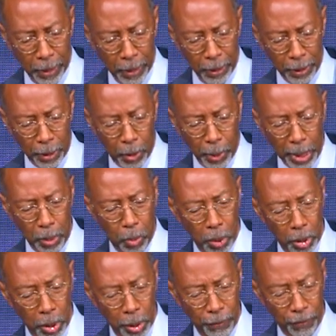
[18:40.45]
The Greek
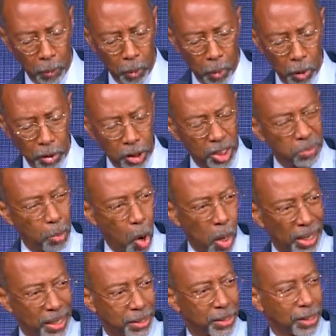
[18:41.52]
word for
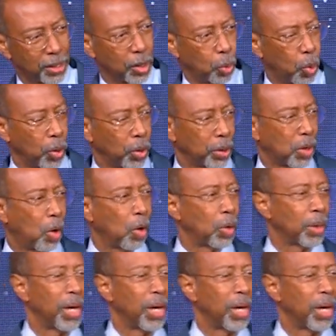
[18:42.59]
smallest is the word called,